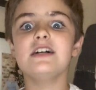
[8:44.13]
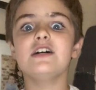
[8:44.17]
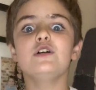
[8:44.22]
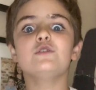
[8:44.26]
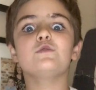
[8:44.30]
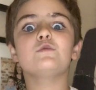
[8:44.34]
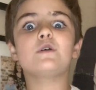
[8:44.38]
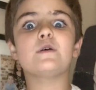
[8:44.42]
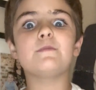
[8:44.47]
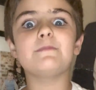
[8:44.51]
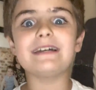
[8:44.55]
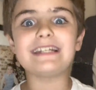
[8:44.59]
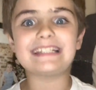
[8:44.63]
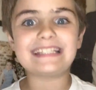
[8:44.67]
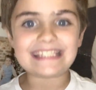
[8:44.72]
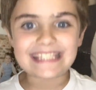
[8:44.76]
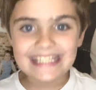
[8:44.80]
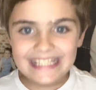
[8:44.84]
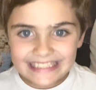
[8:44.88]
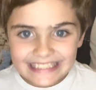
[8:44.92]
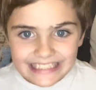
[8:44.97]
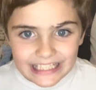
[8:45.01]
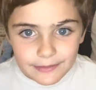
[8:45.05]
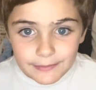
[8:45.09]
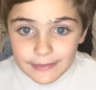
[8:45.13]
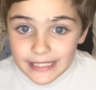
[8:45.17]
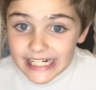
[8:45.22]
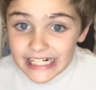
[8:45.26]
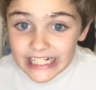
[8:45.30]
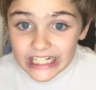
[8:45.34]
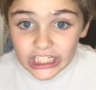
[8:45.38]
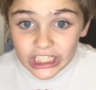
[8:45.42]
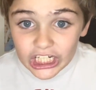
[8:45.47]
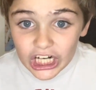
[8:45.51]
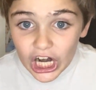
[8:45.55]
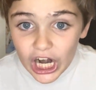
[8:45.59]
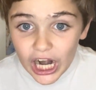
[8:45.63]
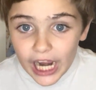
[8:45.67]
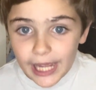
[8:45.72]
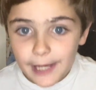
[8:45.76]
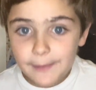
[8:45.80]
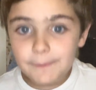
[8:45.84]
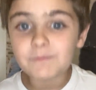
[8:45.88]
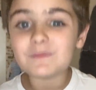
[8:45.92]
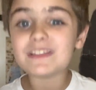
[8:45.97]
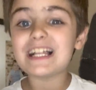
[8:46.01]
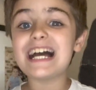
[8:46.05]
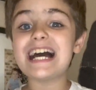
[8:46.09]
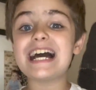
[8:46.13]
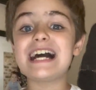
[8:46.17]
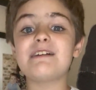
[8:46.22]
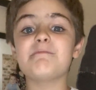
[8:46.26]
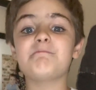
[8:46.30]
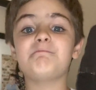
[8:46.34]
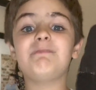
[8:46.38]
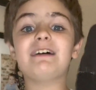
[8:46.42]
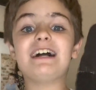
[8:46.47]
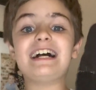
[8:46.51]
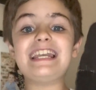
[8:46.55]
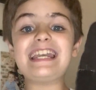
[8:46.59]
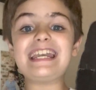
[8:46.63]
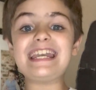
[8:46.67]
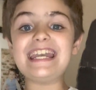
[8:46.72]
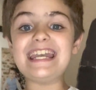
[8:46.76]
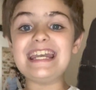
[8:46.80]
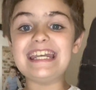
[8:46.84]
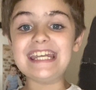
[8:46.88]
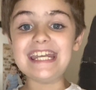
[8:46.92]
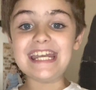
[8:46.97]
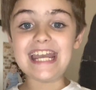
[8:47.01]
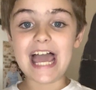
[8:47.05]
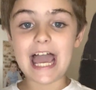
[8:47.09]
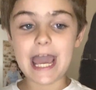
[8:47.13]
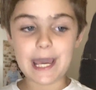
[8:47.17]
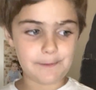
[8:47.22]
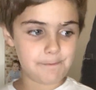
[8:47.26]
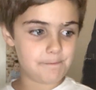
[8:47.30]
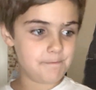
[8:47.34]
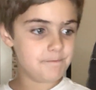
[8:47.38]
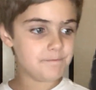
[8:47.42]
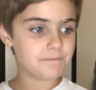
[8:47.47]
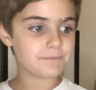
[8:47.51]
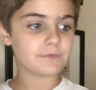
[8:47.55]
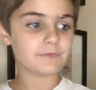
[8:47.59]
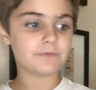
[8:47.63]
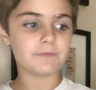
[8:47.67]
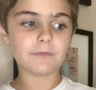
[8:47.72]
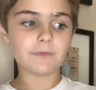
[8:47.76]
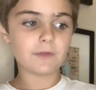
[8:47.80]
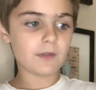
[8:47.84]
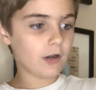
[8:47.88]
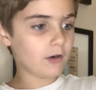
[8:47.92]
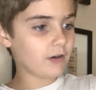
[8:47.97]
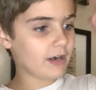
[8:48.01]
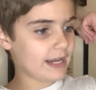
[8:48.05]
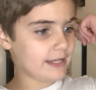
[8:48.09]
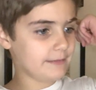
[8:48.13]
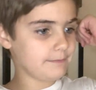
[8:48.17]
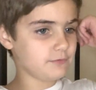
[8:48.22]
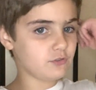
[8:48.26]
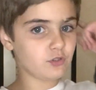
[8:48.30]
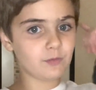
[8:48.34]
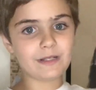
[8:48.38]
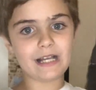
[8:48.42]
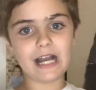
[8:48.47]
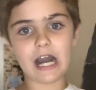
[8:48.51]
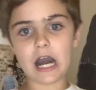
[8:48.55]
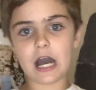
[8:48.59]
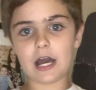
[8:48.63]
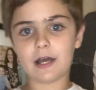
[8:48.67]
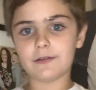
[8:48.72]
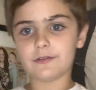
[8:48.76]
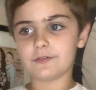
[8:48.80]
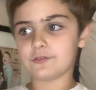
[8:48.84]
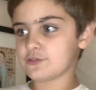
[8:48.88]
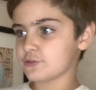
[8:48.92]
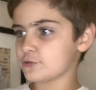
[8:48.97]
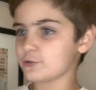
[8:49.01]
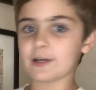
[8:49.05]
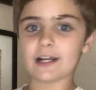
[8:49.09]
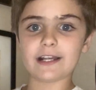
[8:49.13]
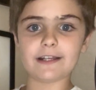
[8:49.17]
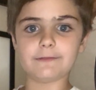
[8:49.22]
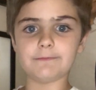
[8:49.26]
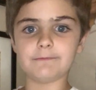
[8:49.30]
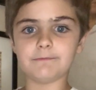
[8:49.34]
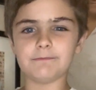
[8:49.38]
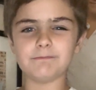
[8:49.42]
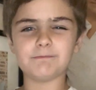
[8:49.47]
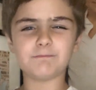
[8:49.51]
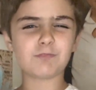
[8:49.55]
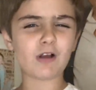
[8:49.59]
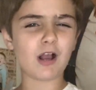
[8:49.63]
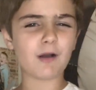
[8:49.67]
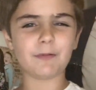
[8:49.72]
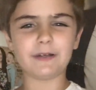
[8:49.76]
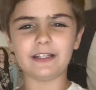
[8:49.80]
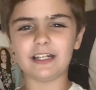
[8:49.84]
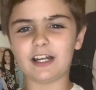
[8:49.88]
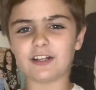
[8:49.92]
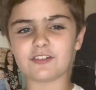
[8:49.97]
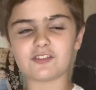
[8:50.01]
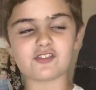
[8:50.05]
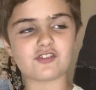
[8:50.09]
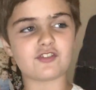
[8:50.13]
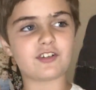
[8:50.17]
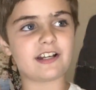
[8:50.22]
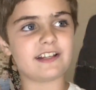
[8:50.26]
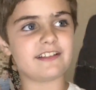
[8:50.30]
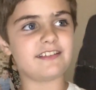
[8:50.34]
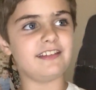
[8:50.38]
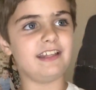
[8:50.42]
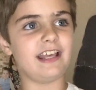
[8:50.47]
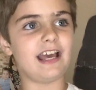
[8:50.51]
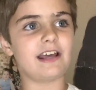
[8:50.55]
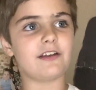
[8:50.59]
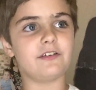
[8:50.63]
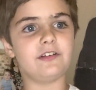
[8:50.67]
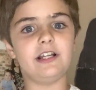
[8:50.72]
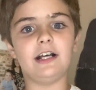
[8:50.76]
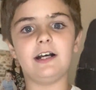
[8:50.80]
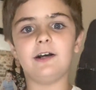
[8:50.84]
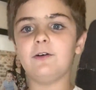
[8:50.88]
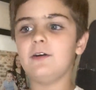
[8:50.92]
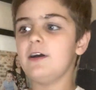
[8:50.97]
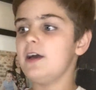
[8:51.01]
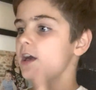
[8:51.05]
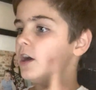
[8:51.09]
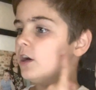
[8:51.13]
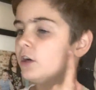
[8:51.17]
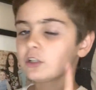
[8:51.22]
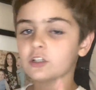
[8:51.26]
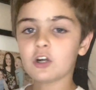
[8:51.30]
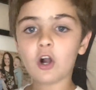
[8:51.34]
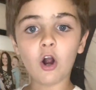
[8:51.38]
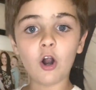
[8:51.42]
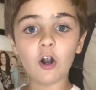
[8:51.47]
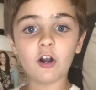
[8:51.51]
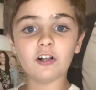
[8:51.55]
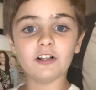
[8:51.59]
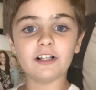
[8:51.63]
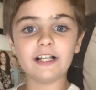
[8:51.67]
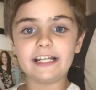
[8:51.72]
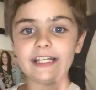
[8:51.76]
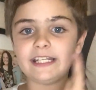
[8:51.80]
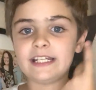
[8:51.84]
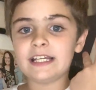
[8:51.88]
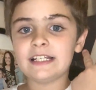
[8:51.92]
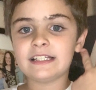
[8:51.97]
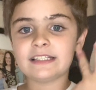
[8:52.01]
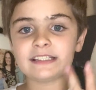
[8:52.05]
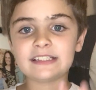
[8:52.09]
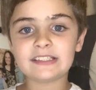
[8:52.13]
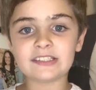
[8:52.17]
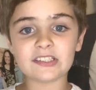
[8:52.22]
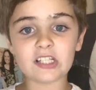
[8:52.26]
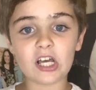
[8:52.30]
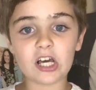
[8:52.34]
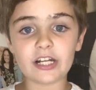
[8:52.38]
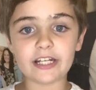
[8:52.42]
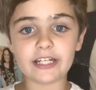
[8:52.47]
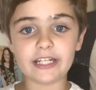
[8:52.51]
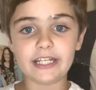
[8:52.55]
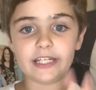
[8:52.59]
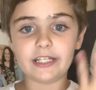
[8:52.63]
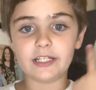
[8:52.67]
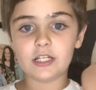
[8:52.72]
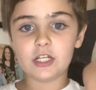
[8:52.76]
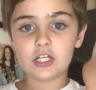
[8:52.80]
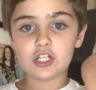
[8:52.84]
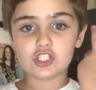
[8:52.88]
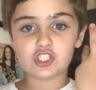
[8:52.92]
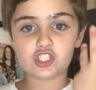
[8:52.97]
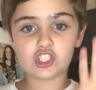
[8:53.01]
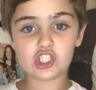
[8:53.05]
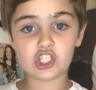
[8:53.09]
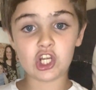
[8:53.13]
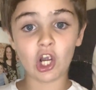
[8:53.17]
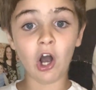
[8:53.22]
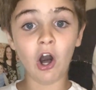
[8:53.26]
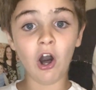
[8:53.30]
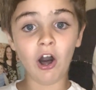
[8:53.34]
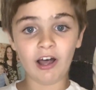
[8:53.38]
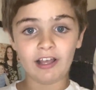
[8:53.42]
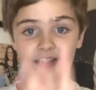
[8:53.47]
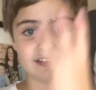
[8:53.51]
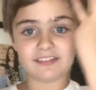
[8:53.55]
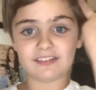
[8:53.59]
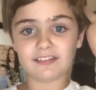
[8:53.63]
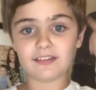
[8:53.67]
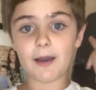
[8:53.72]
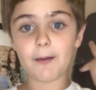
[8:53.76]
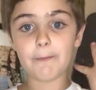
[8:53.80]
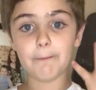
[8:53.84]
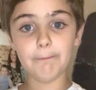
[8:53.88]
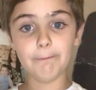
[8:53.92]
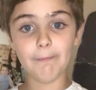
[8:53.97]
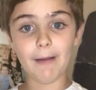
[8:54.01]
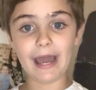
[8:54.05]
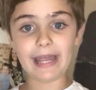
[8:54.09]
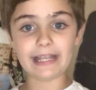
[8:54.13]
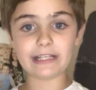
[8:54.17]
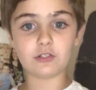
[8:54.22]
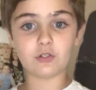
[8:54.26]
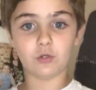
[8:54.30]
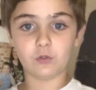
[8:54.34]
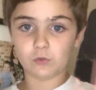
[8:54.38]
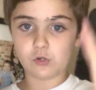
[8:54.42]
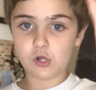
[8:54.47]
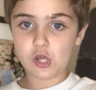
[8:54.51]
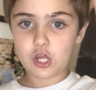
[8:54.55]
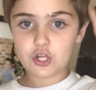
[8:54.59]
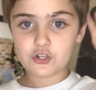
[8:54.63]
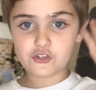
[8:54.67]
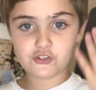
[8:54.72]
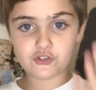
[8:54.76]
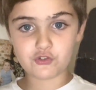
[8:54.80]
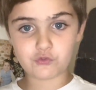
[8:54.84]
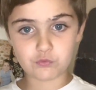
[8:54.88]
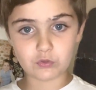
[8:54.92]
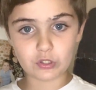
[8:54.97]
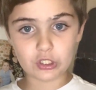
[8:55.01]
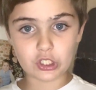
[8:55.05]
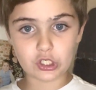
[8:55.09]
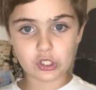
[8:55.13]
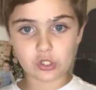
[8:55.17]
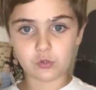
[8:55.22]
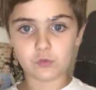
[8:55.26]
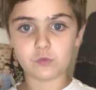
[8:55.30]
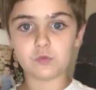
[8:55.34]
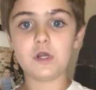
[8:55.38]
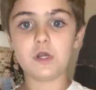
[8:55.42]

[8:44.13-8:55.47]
when they did commit a crime, but Ned. All right, so we got probably not Tracy, I don't know. Carly, Sonny, Joss, Michael, Drew.